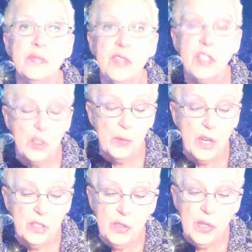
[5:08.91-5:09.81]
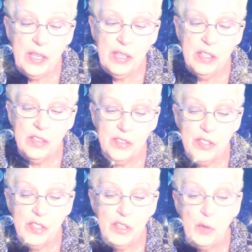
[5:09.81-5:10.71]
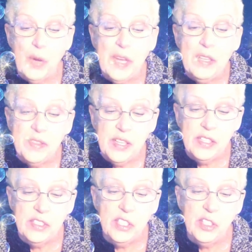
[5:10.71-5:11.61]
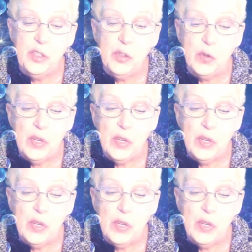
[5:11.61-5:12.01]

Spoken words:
Your mantra is the right thing to do